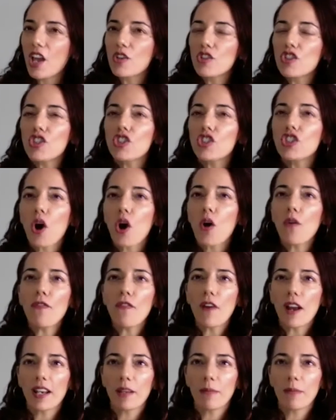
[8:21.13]
so
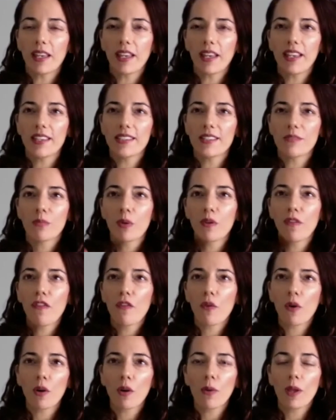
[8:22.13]
funny because
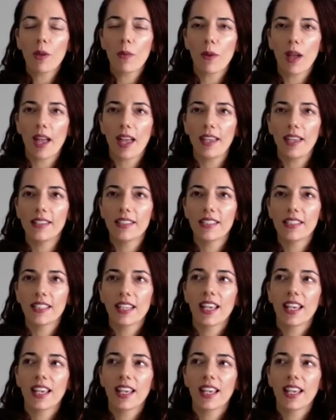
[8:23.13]
before we went,